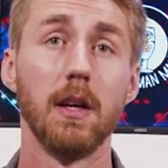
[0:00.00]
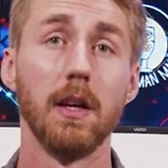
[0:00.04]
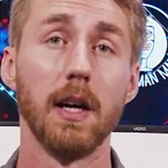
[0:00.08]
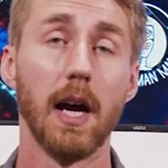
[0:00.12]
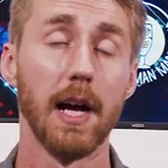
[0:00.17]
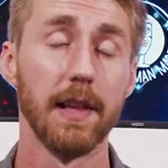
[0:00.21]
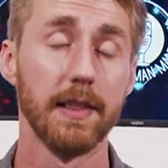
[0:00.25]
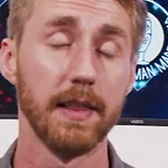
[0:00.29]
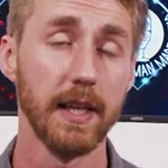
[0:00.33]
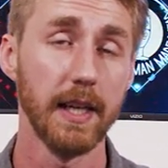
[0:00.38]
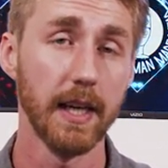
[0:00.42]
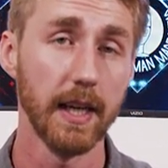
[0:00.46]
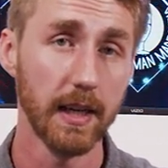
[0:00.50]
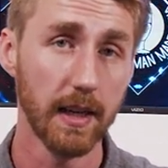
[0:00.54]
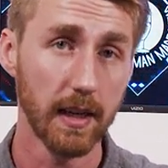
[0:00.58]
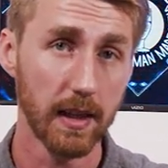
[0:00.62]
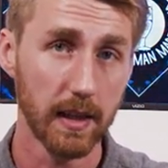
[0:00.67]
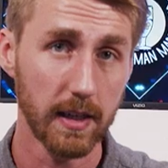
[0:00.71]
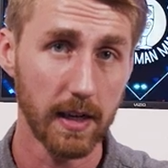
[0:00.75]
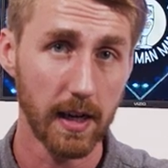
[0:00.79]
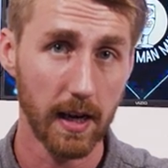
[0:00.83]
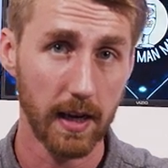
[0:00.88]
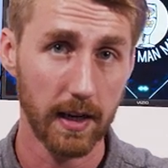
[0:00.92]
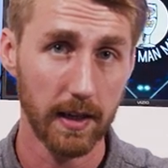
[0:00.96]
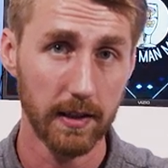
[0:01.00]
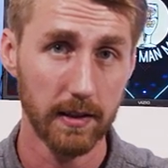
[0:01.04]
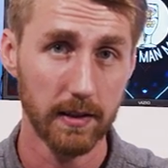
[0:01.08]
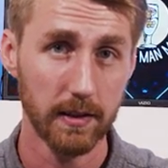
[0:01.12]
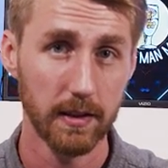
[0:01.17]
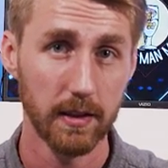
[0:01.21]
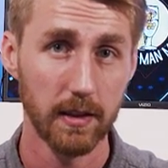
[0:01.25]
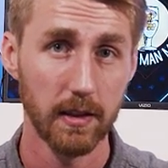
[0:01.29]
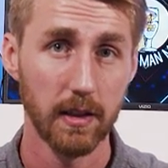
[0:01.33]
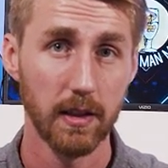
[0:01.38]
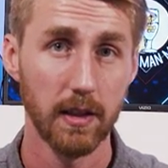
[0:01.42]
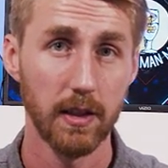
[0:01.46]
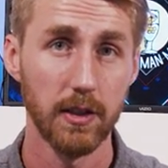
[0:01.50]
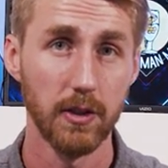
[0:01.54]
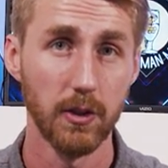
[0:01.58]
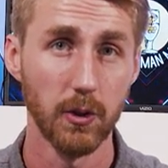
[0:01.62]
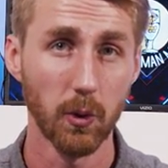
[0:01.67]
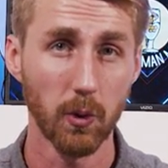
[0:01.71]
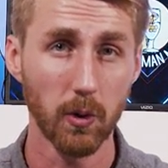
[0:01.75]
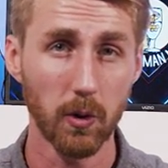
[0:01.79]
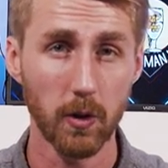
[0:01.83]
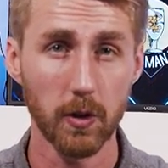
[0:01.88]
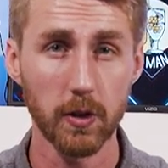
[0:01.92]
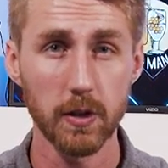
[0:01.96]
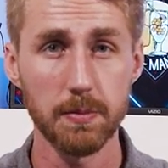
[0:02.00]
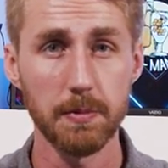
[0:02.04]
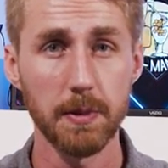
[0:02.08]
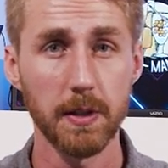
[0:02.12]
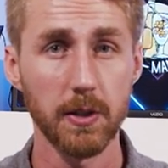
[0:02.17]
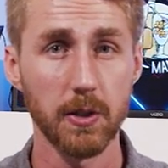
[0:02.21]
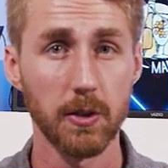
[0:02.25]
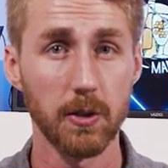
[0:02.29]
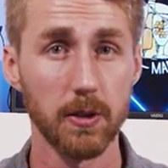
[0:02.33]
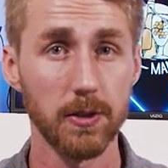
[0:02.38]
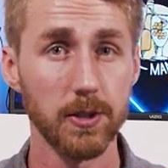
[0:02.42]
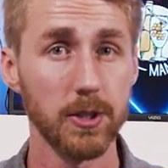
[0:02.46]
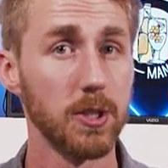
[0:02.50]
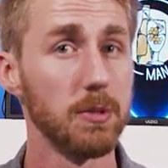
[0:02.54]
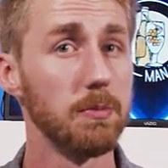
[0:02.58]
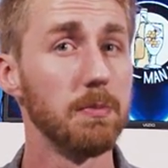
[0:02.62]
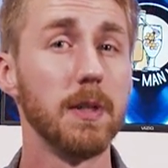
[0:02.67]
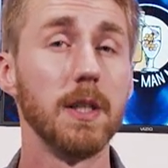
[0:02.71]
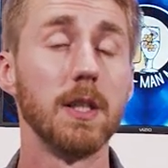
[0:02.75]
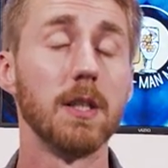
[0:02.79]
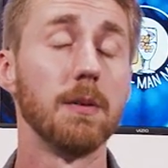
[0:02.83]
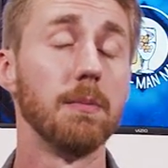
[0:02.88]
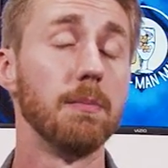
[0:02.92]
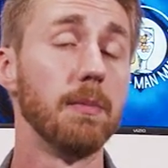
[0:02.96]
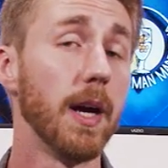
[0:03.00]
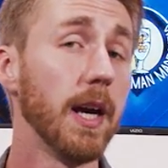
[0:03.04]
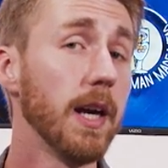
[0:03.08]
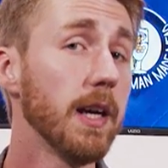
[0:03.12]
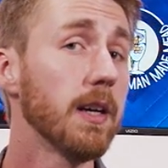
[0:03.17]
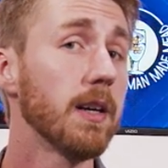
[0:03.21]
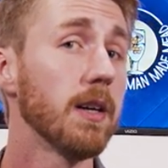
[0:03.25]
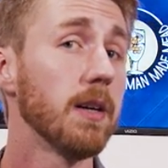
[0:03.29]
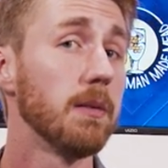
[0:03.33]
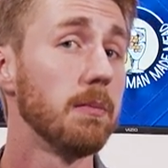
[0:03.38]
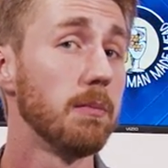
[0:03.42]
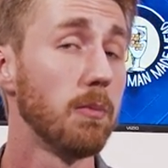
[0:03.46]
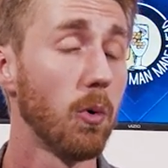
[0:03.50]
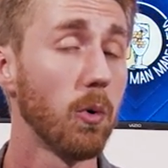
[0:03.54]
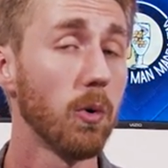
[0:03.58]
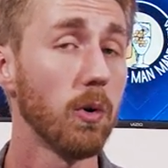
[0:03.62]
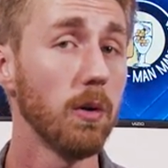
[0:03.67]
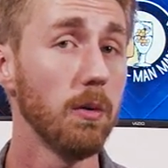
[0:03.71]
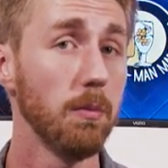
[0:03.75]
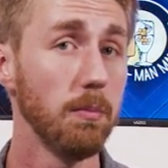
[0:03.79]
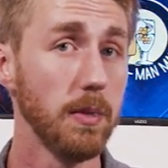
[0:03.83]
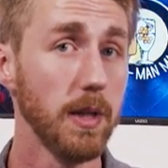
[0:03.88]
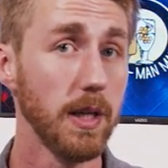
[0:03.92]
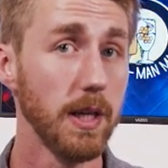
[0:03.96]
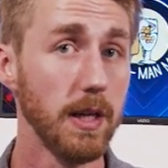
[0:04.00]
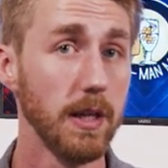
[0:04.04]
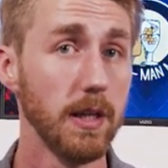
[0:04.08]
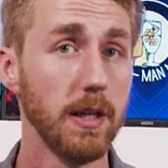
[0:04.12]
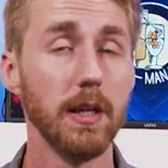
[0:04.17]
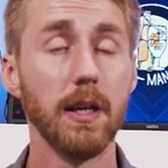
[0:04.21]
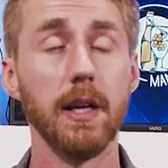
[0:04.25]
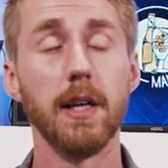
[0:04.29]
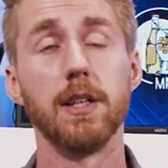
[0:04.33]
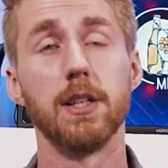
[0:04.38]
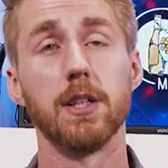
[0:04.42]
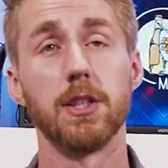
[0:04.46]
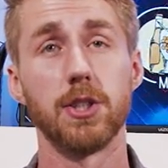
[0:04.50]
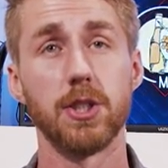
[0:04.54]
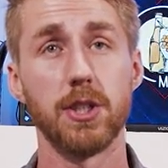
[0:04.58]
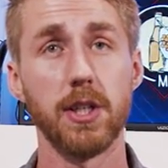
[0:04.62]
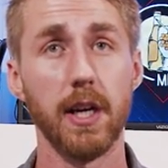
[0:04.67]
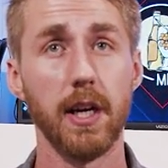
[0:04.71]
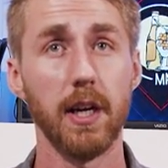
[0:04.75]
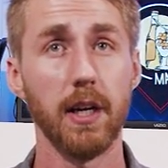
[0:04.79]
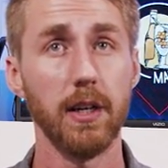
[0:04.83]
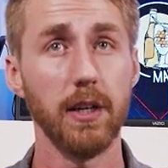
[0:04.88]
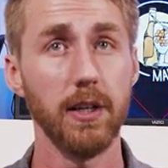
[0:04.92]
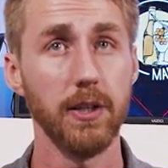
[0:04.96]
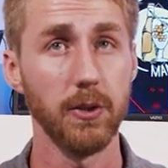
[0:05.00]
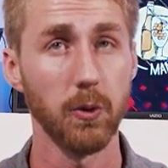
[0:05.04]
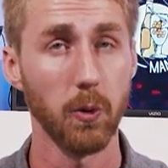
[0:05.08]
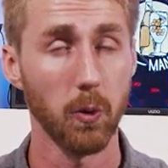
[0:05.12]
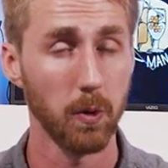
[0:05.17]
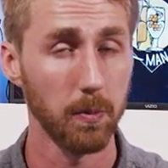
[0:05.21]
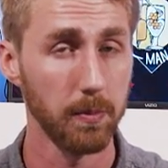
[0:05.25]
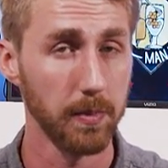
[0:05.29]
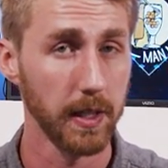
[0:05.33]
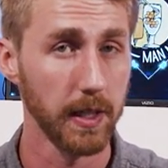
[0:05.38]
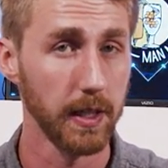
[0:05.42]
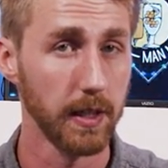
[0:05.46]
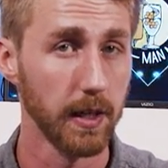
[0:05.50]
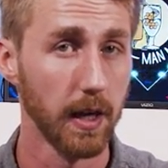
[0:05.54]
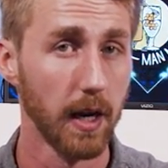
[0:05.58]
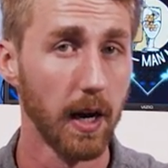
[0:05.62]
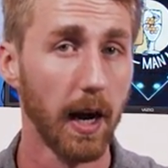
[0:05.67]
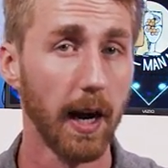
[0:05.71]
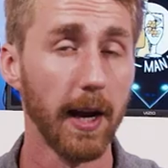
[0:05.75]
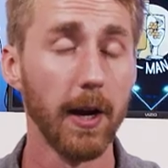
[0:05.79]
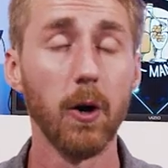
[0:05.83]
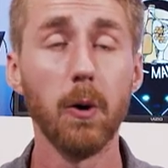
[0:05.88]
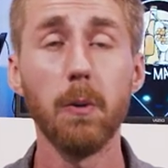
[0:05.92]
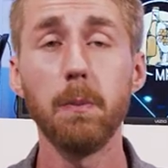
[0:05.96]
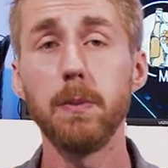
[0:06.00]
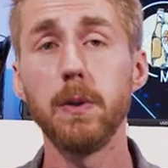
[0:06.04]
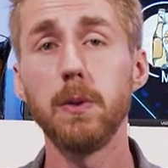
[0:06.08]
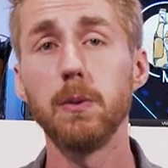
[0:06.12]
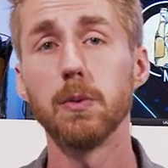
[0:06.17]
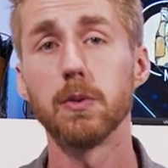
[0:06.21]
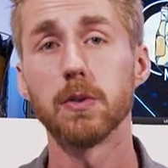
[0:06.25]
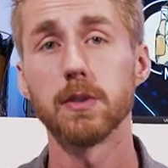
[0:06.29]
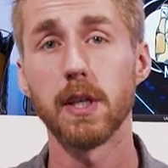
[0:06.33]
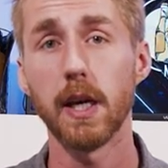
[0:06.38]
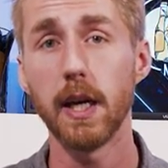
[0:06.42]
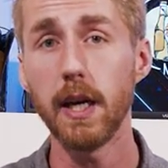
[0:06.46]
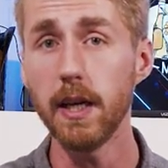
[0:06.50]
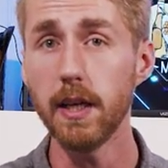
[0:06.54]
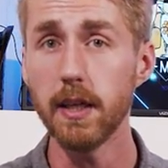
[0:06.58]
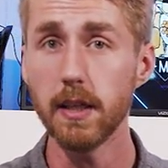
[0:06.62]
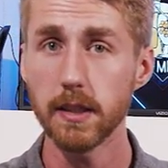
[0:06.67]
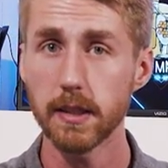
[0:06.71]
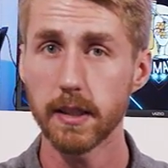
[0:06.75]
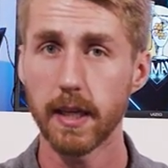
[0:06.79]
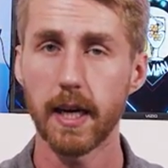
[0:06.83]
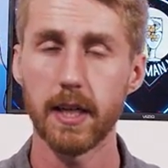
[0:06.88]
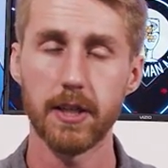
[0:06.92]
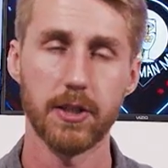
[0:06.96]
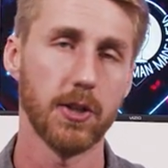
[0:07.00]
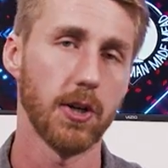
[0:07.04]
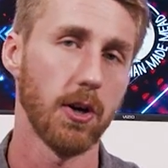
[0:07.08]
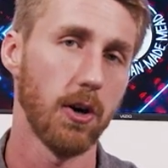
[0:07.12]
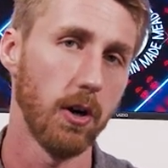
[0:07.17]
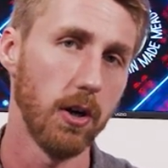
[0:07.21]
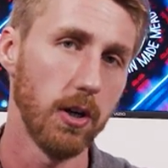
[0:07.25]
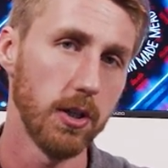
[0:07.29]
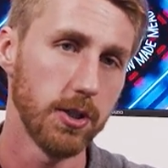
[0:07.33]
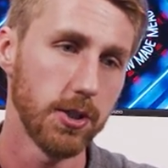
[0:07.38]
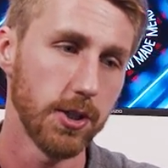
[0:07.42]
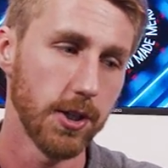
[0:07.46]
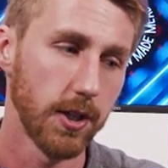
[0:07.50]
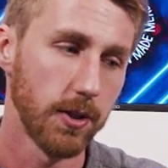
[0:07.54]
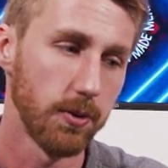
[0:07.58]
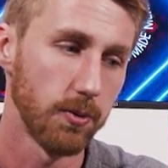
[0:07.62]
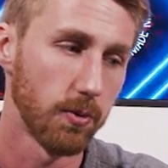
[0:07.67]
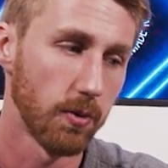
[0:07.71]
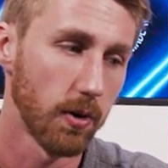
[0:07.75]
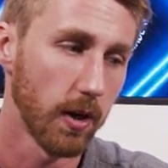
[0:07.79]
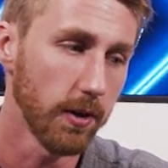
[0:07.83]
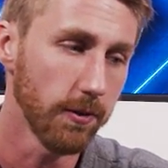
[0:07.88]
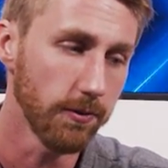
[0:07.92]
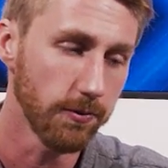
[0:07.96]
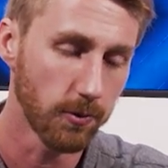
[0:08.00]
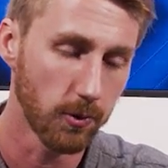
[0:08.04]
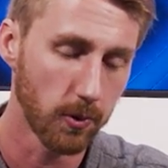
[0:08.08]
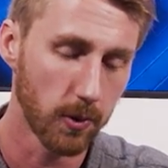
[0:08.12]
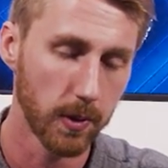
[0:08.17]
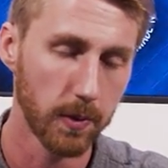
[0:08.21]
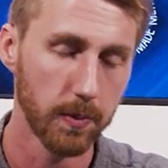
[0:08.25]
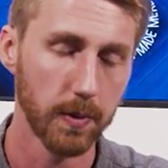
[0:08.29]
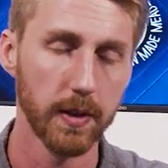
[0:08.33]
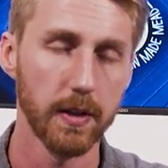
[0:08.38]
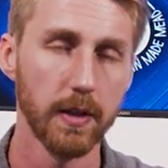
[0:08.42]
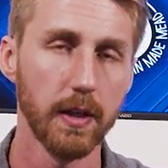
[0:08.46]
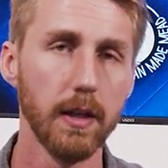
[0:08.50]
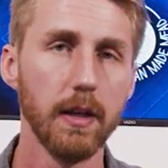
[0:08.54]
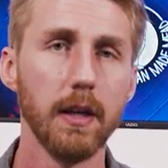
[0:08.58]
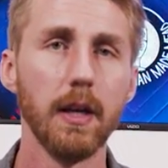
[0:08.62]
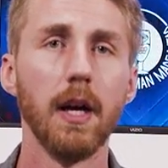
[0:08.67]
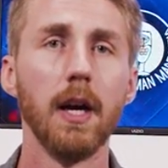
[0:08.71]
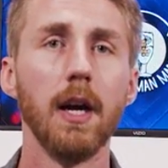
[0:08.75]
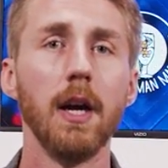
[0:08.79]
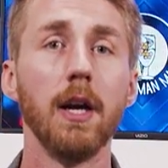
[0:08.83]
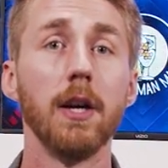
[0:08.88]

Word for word: At the end of the day, your ultimate goal should be to make more mead and to share your mead. I hope you will take that charge and run forward with it.